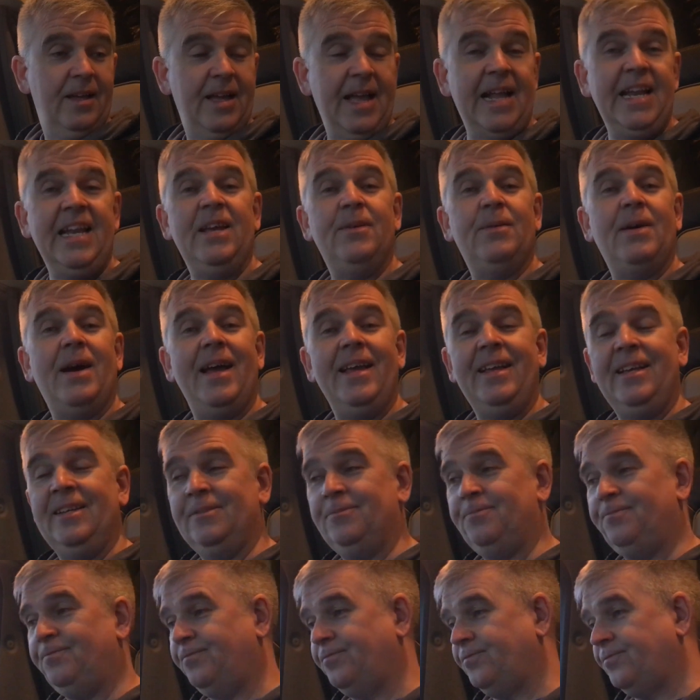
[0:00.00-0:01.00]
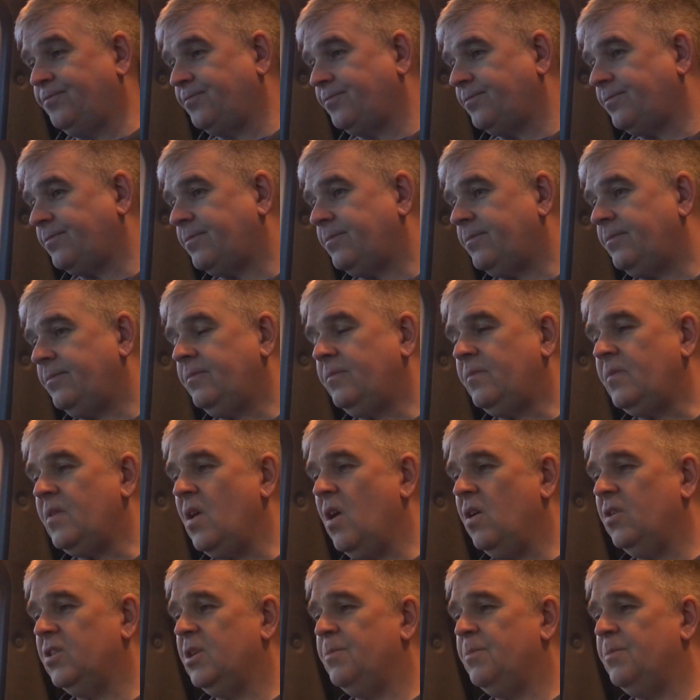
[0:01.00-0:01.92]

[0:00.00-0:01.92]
Anyway, I